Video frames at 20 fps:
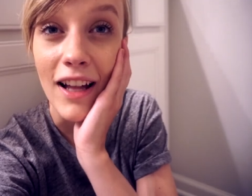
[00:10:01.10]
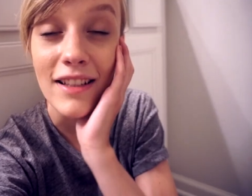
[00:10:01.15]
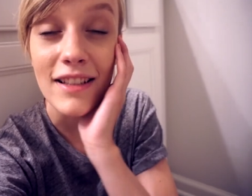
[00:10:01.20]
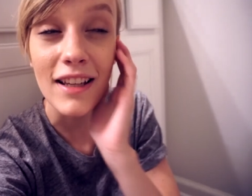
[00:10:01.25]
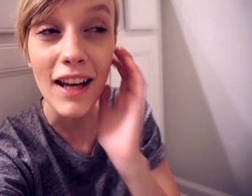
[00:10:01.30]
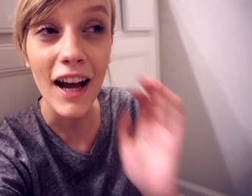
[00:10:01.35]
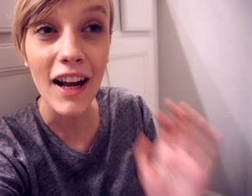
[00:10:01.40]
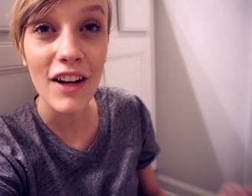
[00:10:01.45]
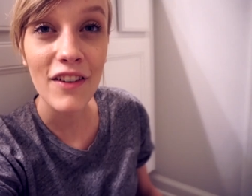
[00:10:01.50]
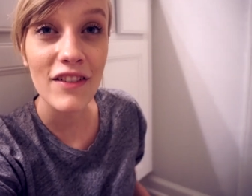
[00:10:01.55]
It's
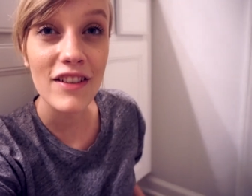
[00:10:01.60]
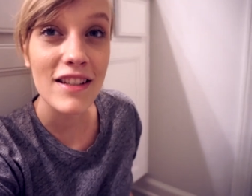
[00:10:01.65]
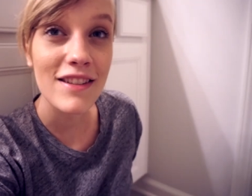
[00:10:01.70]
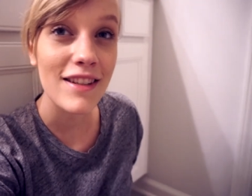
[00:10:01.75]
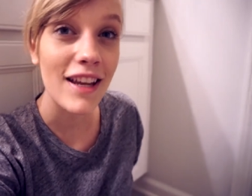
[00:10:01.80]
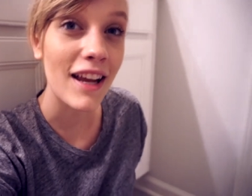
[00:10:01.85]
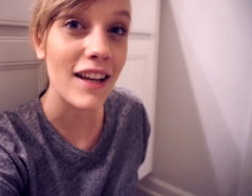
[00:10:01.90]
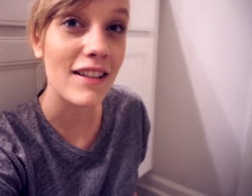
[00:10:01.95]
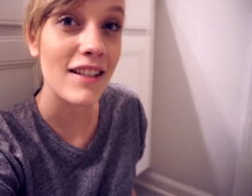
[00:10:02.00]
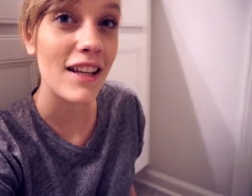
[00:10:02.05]
kind of
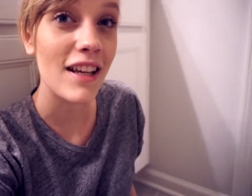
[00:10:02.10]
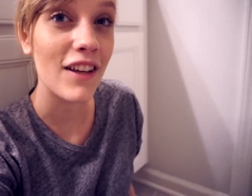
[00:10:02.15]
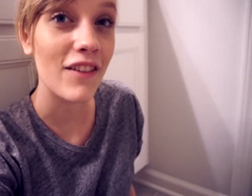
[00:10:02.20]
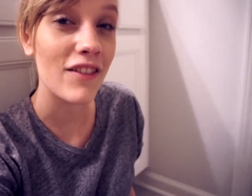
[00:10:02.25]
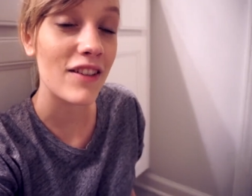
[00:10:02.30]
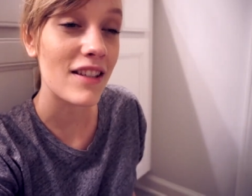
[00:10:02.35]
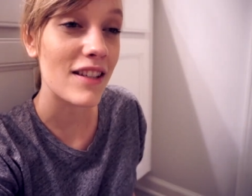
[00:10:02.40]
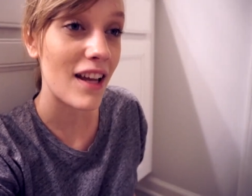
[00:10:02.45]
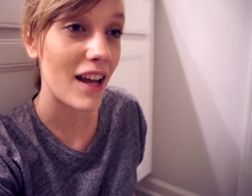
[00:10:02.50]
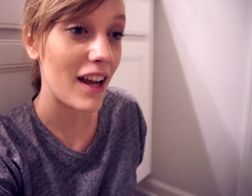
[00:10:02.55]
insane to
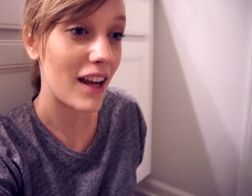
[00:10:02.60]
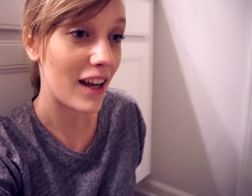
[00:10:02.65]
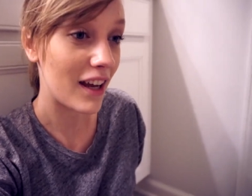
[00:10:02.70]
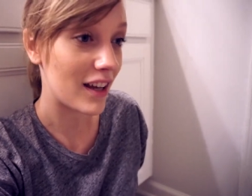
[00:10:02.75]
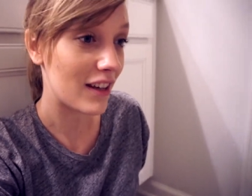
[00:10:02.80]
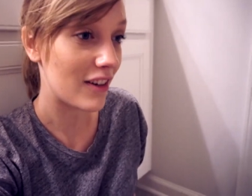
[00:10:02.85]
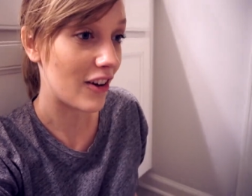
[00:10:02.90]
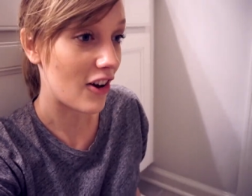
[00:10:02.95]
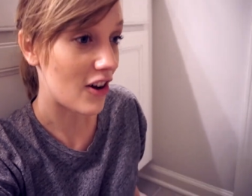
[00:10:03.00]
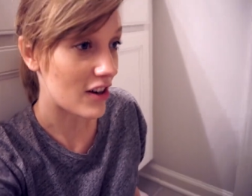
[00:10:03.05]
even say
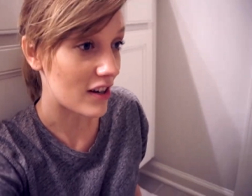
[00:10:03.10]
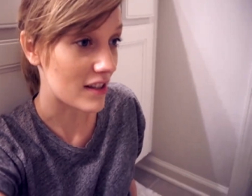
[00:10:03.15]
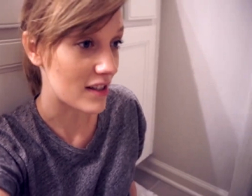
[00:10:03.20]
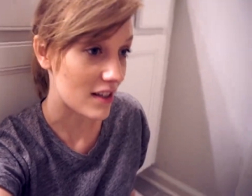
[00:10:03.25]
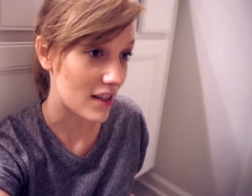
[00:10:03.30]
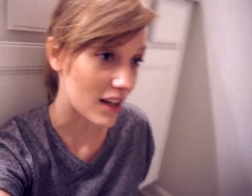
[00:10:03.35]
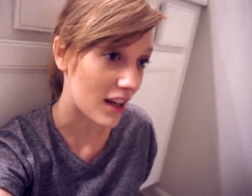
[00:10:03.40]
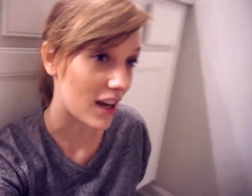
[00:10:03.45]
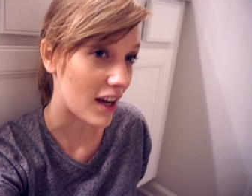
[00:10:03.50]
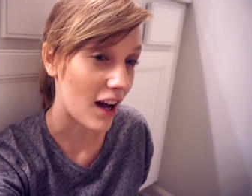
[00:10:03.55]
it,
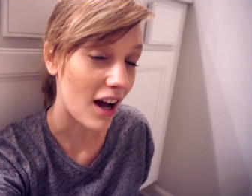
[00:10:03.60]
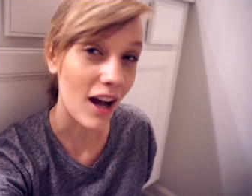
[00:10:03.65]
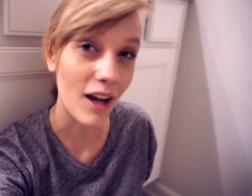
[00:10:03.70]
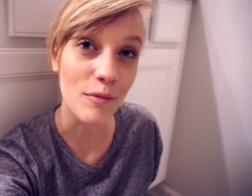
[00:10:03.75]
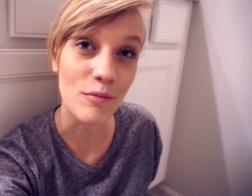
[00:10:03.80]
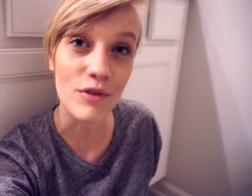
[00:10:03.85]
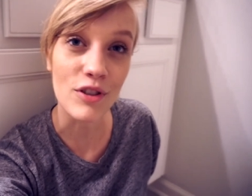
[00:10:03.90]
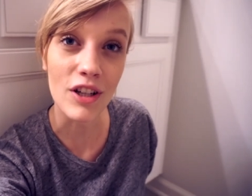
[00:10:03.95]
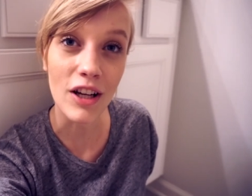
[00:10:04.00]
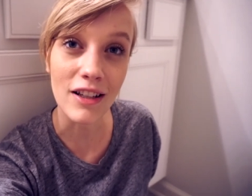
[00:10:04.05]
honestly.
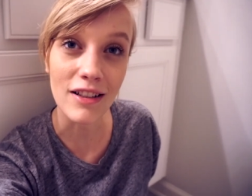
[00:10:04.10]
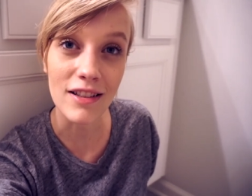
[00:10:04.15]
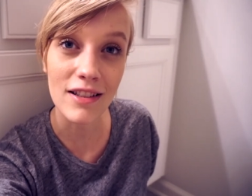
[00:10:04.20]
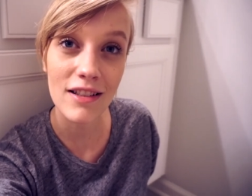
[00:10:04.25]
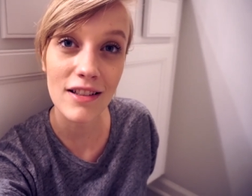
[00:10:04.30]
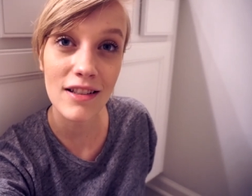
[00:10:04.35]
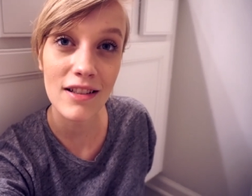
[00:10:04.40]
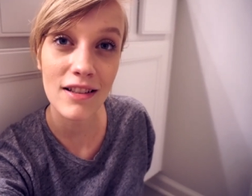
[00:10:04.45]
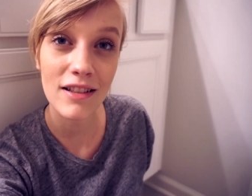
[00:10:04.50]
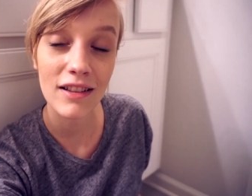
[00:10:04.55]
I'm
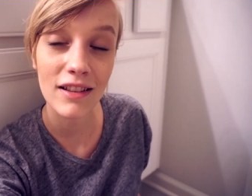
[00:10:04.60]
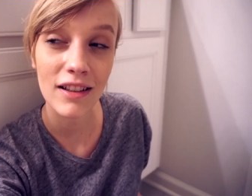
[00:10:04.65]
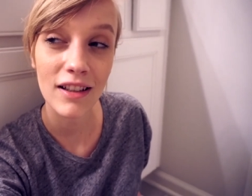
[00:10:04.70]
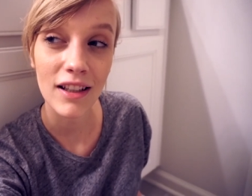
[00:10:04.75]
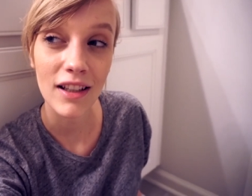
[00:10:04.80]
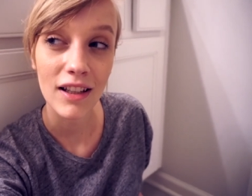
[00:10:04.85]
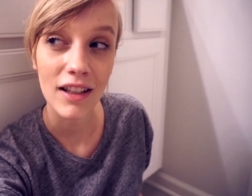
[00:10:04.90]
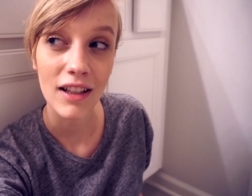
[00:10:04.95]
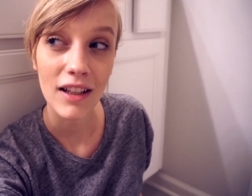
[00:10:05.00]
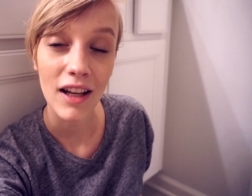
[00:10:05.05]
just,
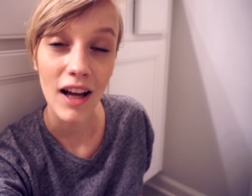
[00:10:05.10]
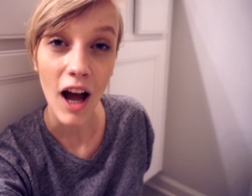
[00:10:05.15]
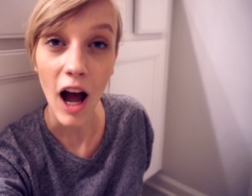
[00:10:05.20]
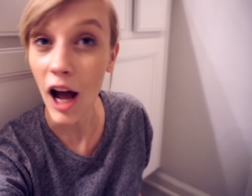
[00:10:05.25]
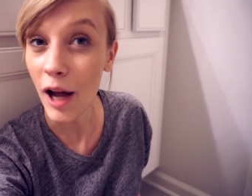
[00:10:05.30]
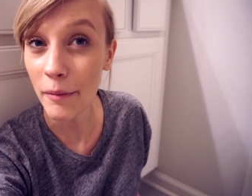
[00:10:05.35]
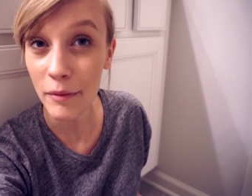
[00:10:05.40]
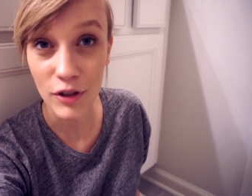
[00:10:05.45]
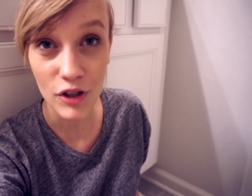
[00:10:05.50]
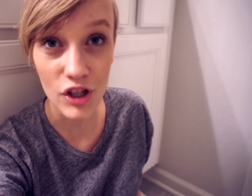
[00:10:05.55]

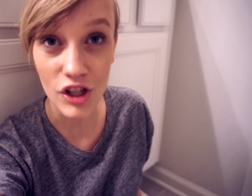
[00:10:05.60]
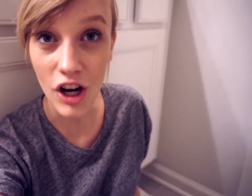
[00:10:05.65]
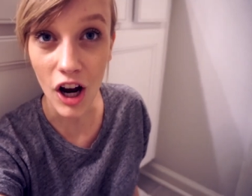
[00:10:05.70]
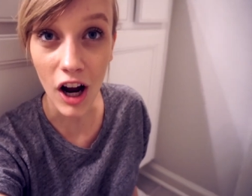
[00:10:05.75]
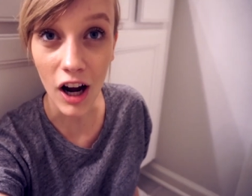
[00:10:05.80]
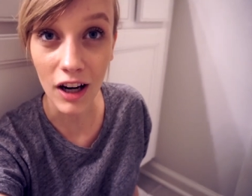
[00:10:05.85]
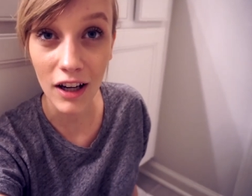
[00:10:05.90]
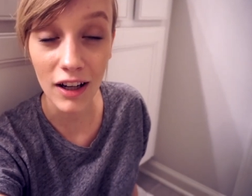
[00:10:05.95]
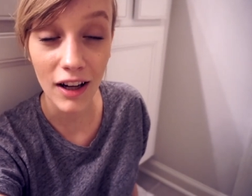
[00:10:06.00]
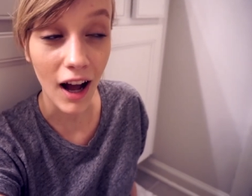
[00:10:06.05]
I'm in
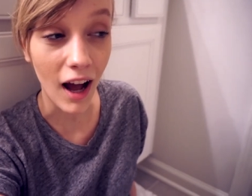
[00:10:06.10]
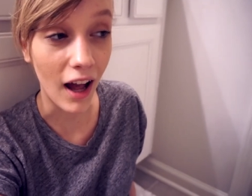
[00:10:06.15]
shock.